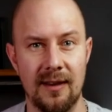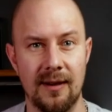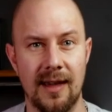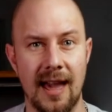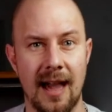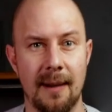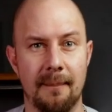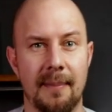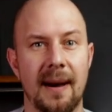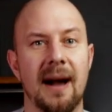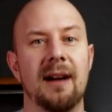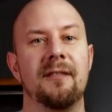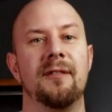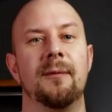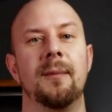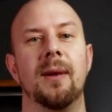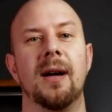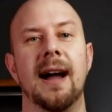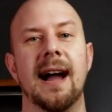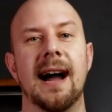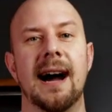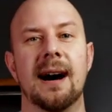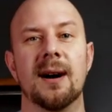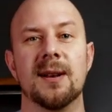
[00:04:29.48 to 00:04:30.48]
that you get back from
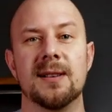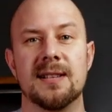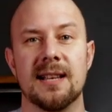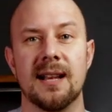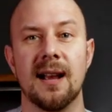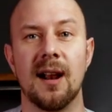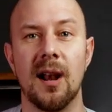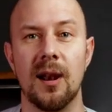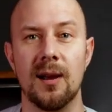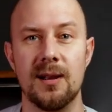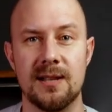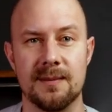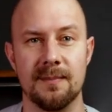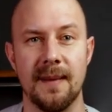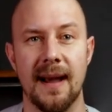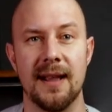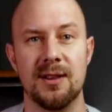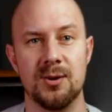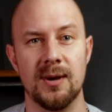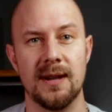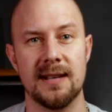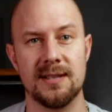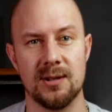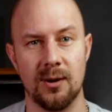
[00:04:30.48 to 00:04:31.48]
Lighthouse includes
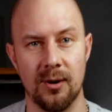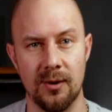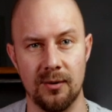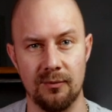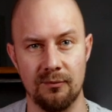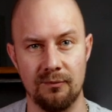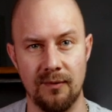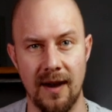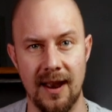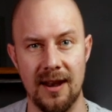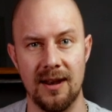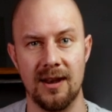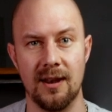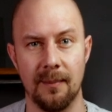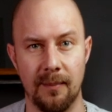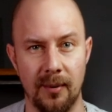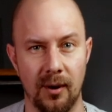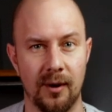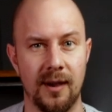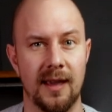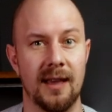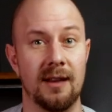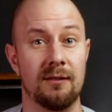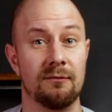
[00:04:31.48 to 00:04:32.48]
metrics on render
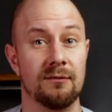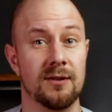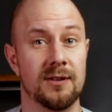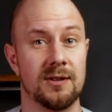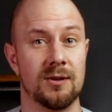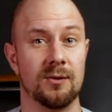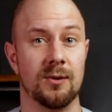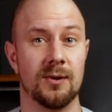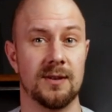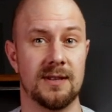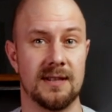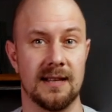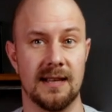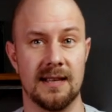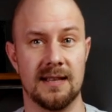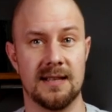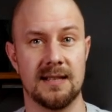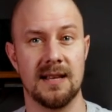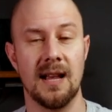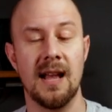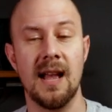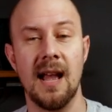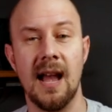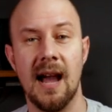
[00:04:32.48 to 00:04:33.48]
blocking
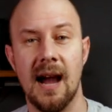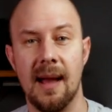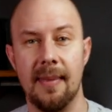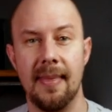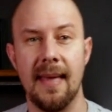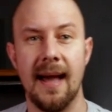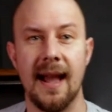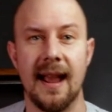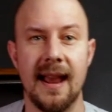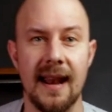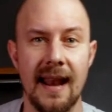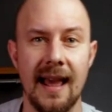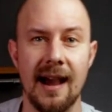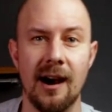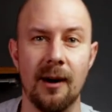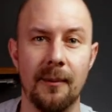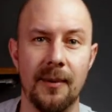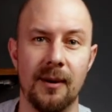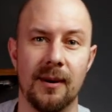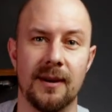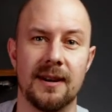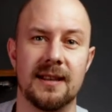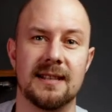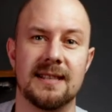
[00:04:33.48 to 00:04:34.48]
resources, and that can
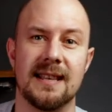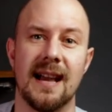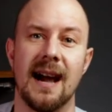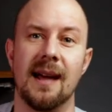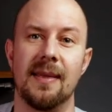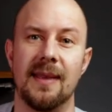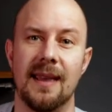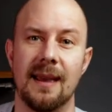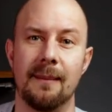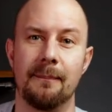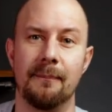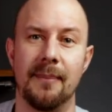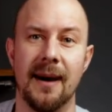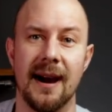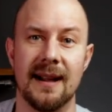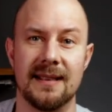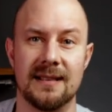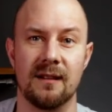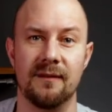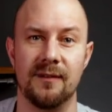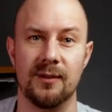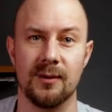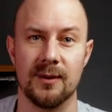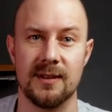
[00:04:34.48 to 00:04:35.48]
help you understand the
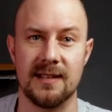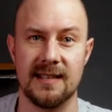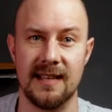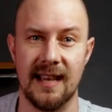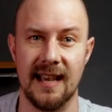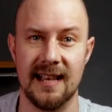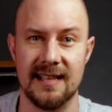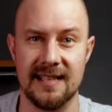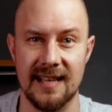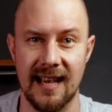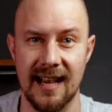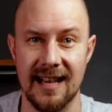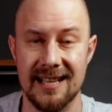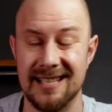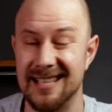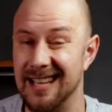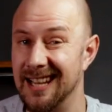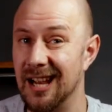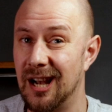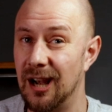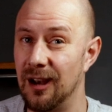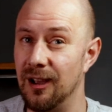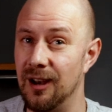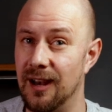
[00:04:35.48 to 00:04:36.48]
impact of your CSS,
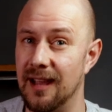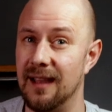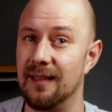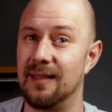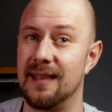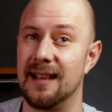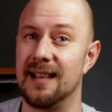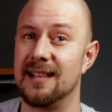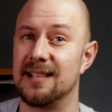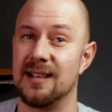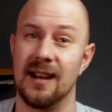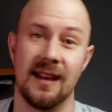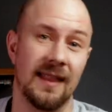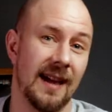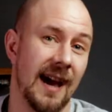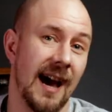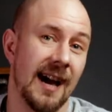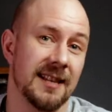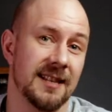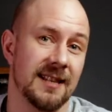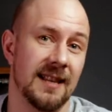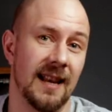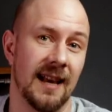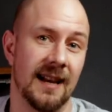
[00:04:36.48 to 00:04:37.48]
including things like the
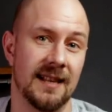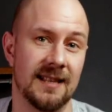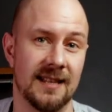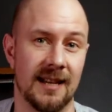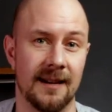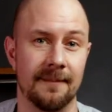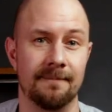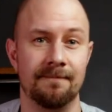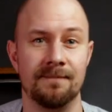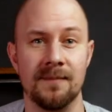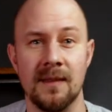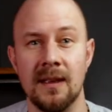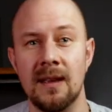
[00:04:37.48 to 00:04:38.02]
has selector.